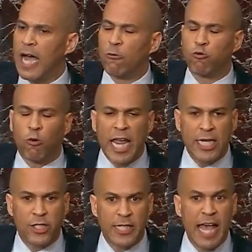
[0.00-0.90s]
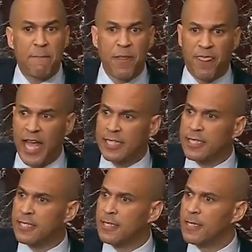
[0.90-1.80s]
outrageous
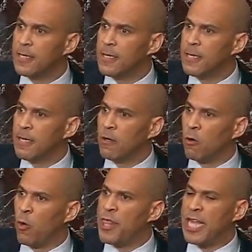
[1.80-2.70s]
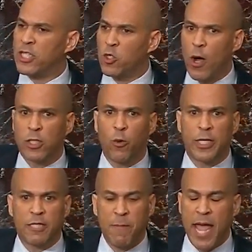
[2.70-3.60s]
epithets when they sought to
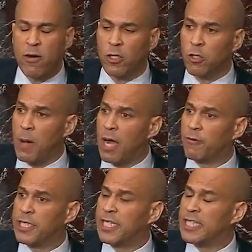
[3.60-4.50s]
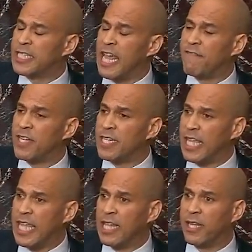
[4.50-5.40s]
expand our democracy, to save it and to
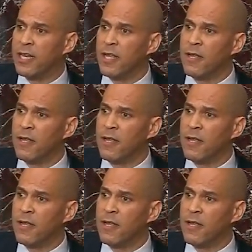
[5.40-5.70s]
heal it,